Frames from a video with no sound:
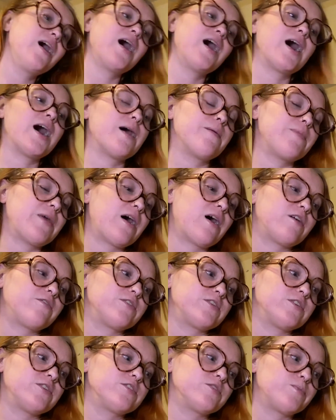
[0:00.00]
that
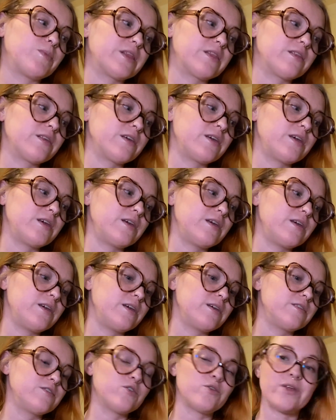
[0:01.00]
offers
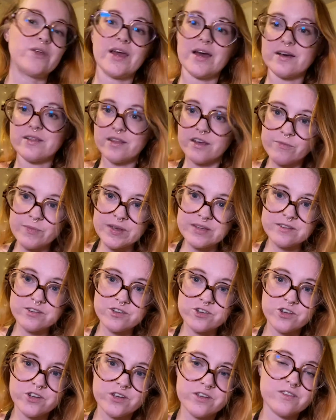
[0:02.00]
monthly zodiac love
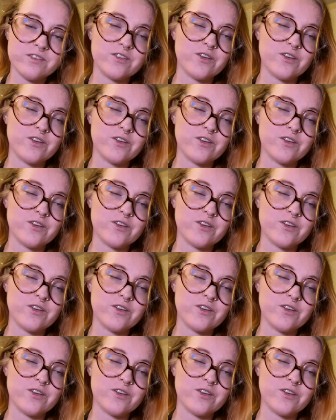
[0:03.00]
messages.